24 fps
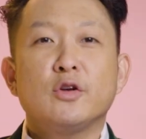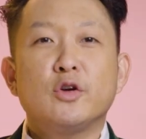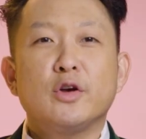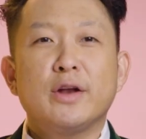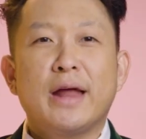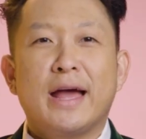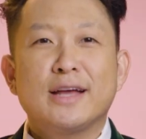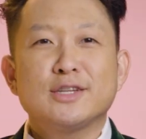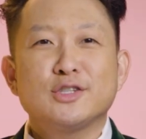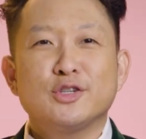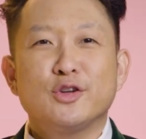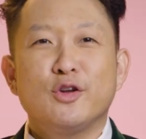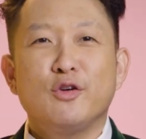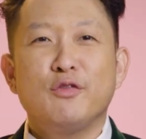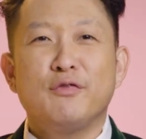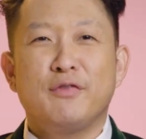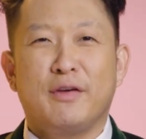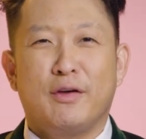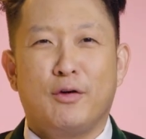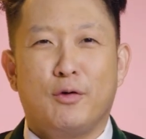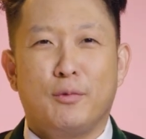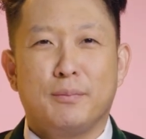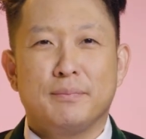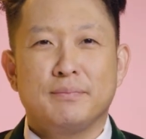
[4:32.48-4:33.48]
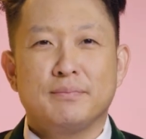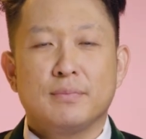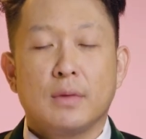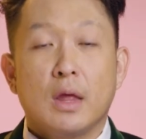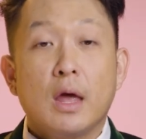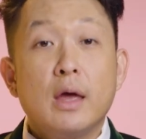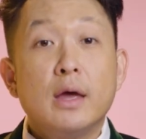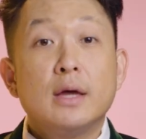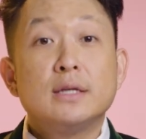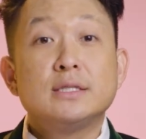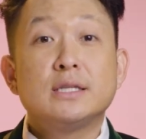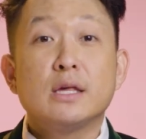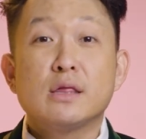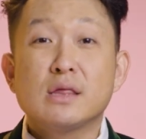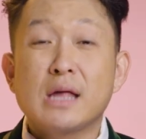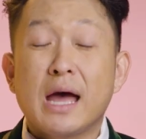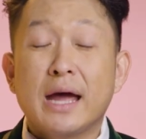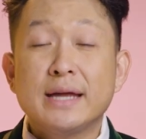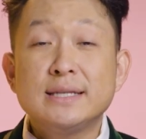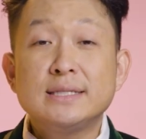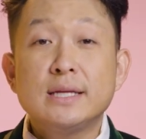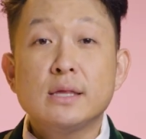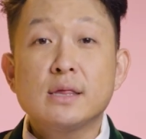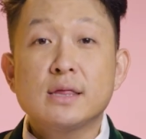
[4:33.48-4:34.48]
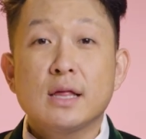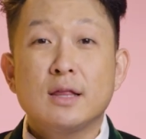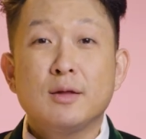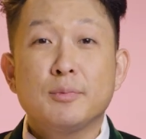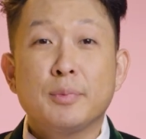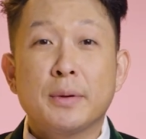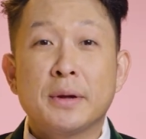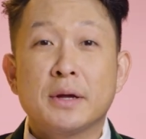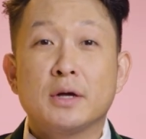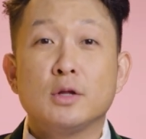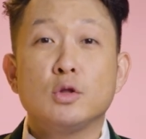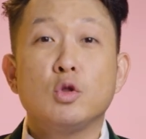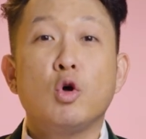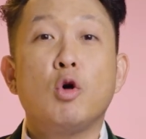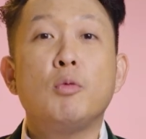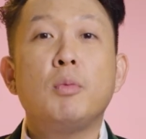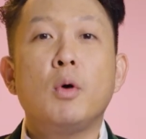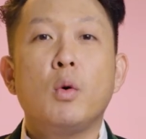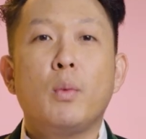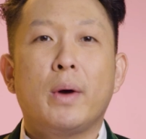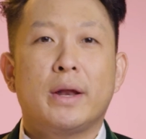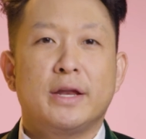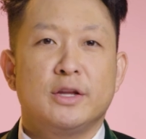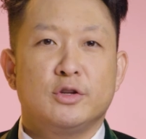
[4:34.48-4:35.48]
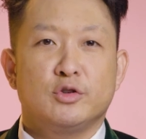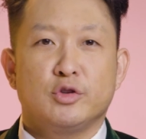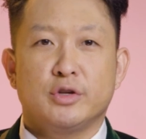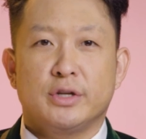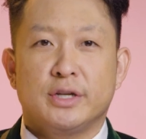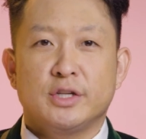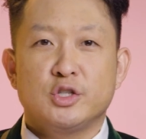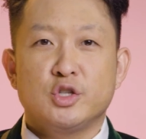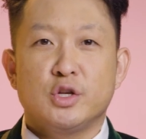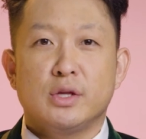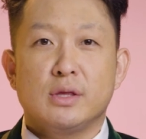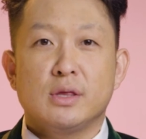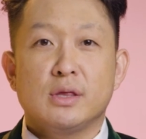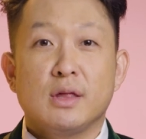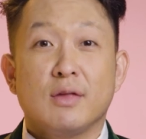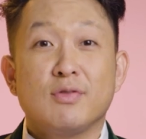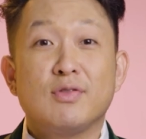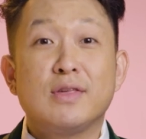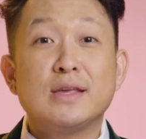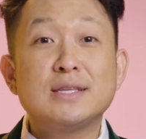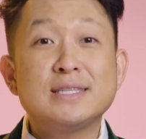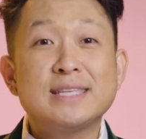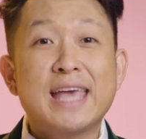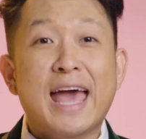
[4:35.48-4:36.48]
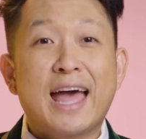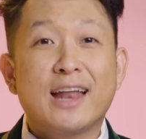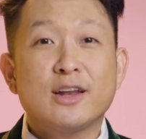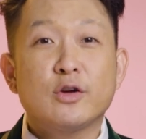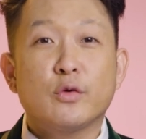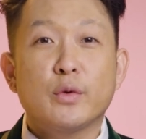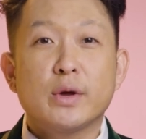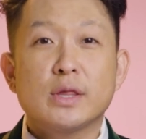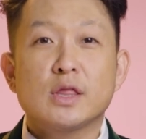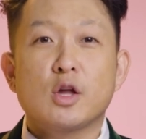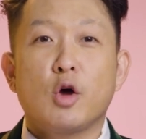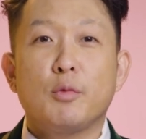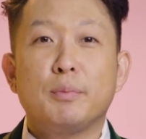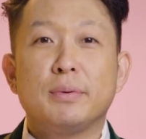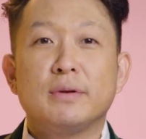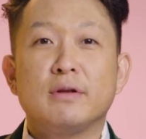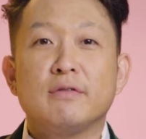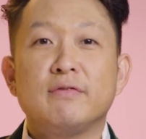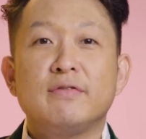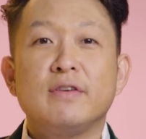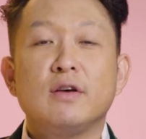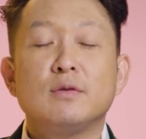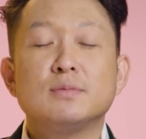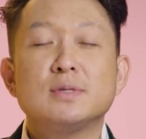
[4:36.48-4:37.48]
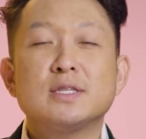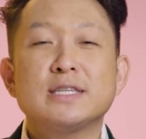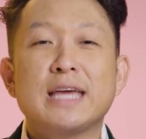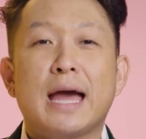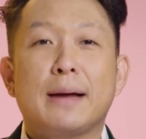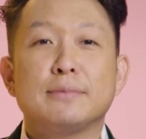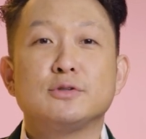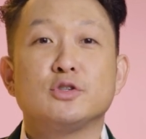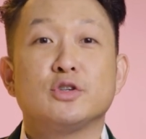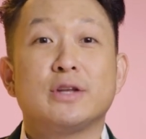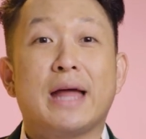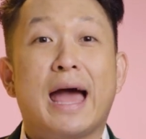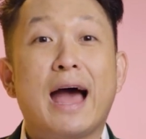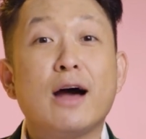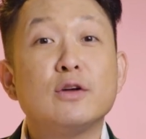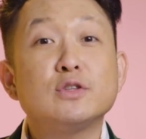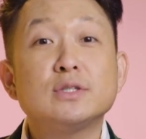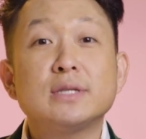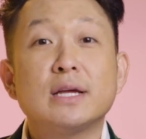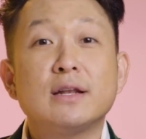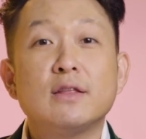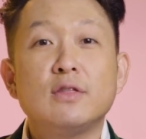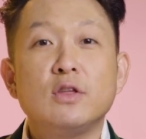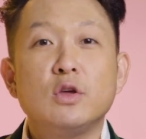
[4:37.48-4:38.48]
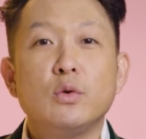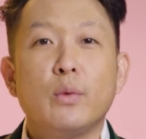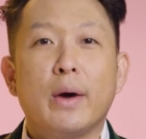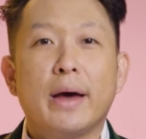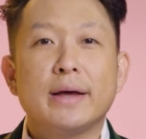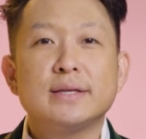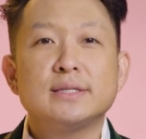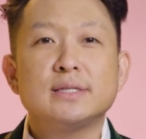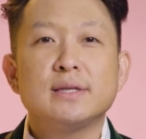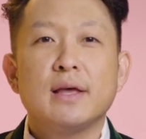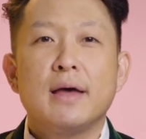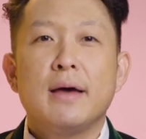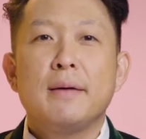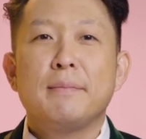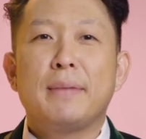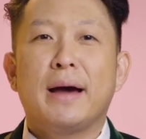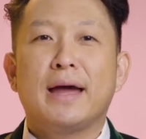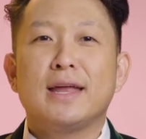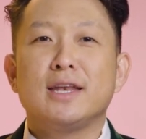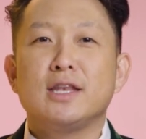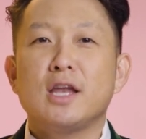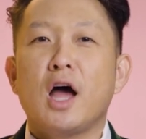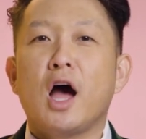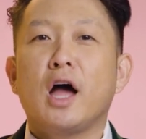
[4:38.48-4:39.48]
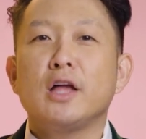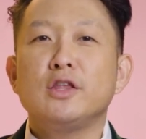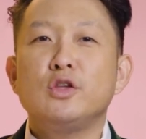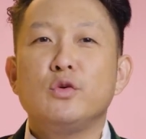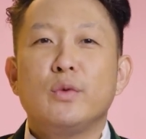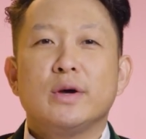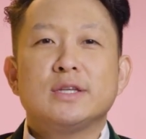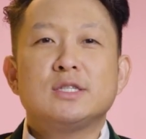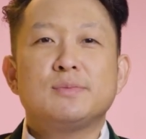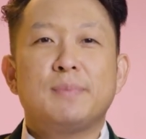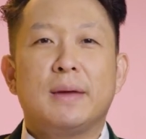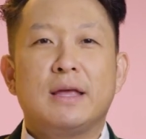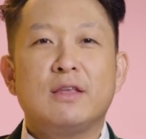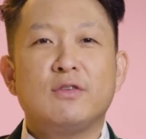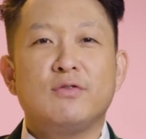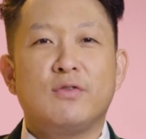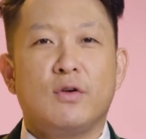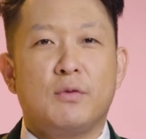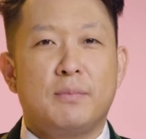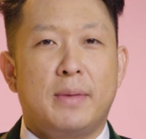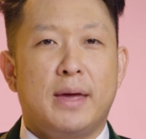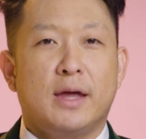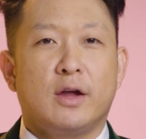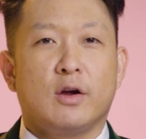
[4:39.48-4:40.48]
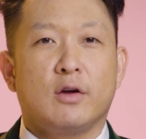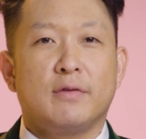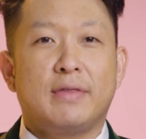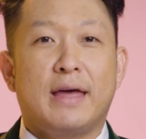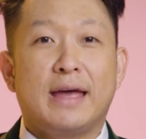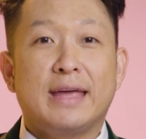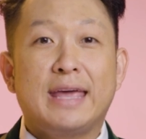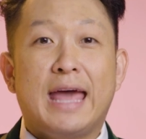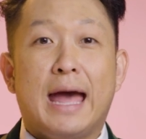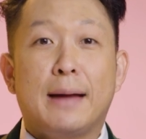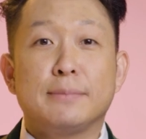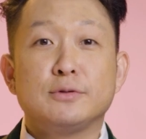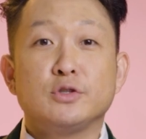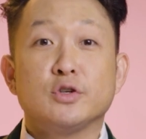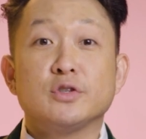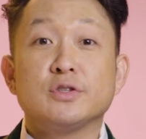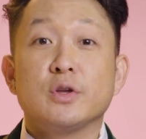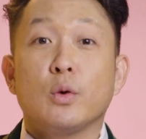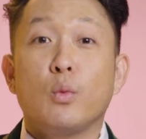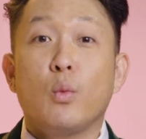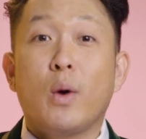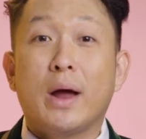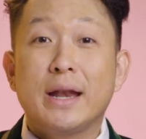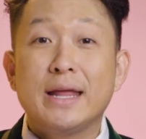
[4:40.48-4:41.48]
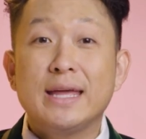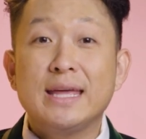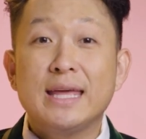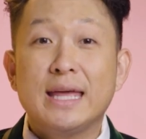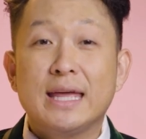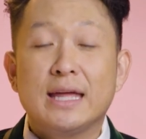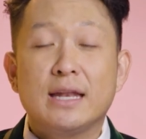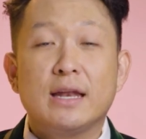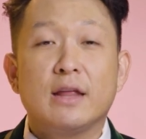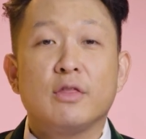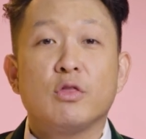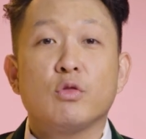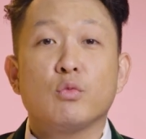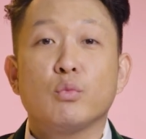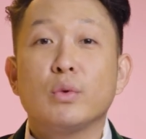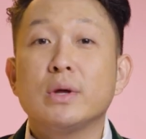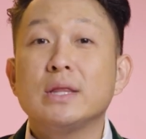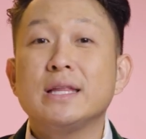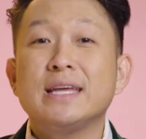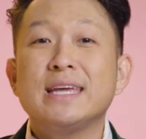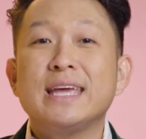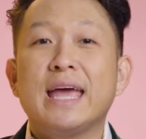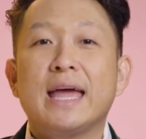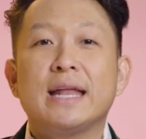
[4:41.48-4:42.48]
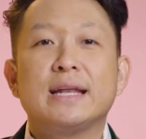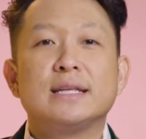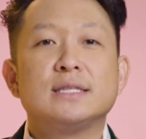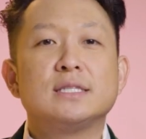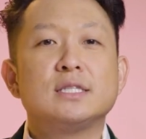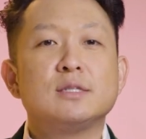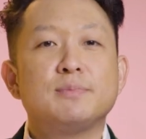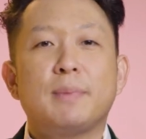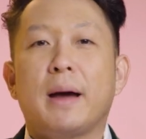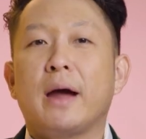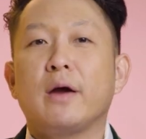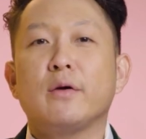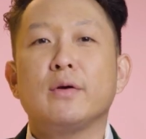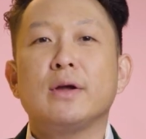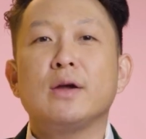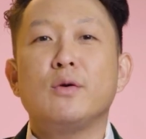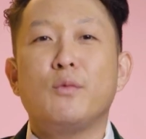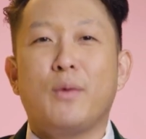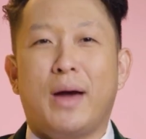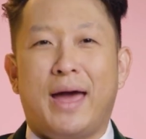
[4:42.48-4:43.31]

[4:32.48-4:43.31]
International Film. Designed to celebrate global wedding traditions, this category is open to films captured outside of the US by a non-US based filmmaker that captures a wedding in a thrilling and inspiring